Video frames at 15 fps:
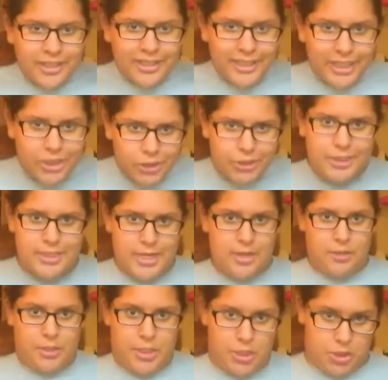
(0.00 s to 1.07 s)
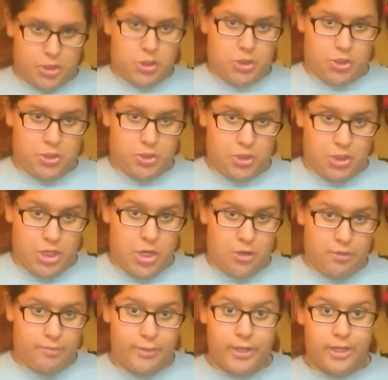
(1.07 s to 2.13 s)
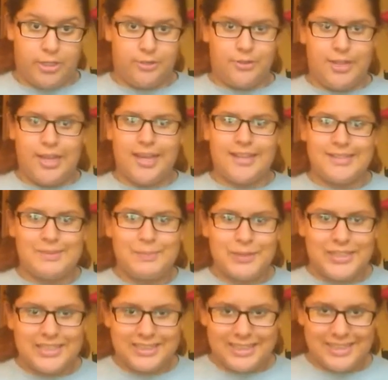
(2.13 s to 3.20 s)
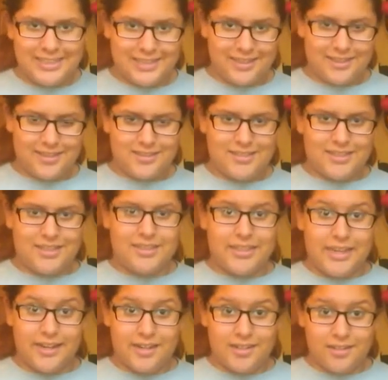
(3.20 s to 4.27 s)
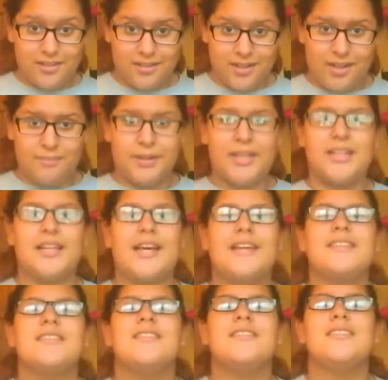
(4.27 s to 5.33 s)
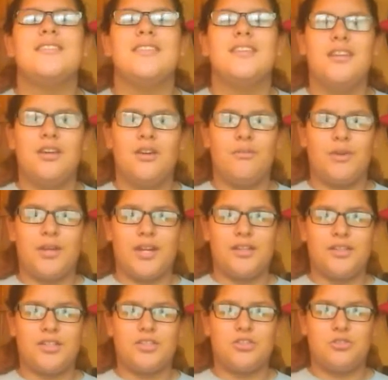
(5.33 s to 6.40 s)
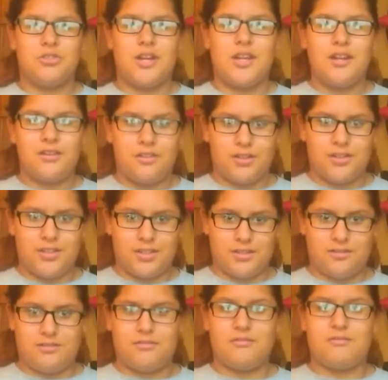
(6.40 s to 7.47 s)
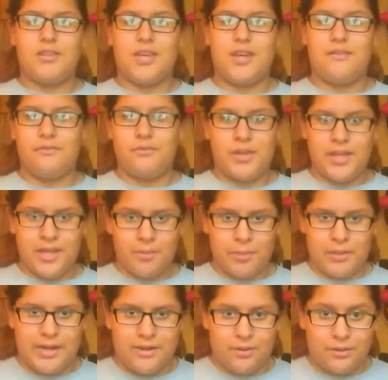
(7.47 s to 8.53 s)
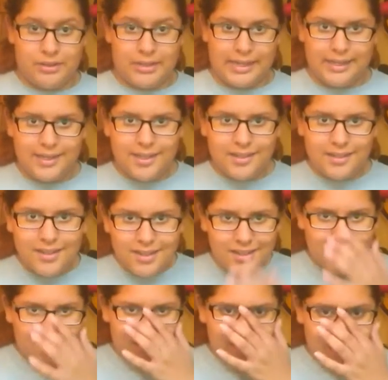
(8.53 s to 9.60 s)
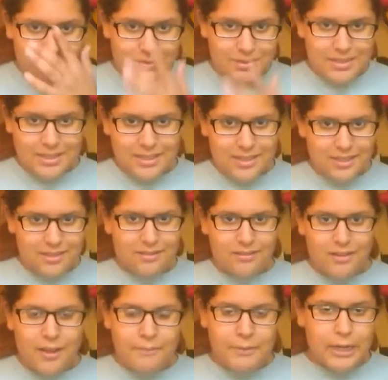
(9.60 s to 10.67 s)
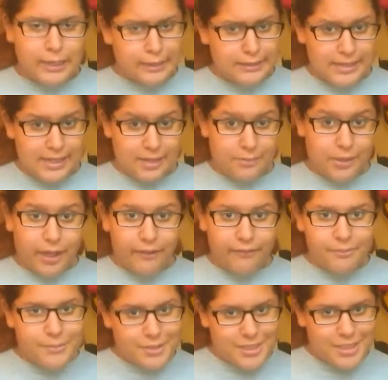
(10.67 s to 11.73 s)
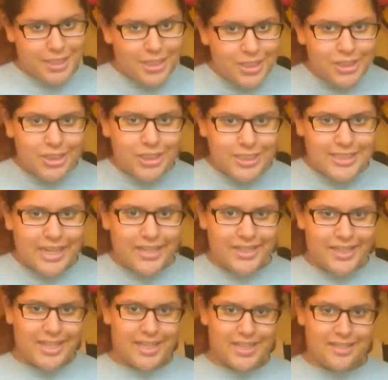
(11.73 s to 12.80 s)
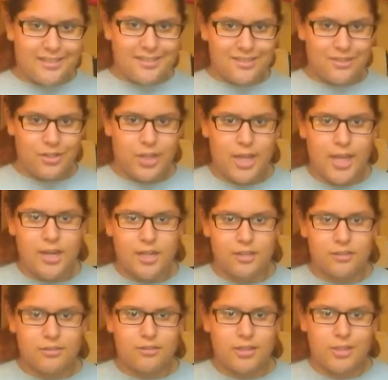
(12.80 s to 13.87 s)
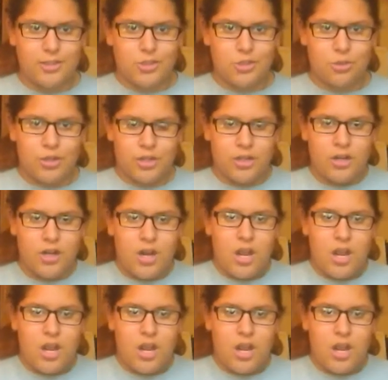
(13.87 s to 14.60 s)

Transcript: to like look down upon you guys, but like there's a glare on my glasses when I look straight or look halfway up and I don't like it. So I'm not gonna take them off. I'm just gonna look down like this or kind of get shorter.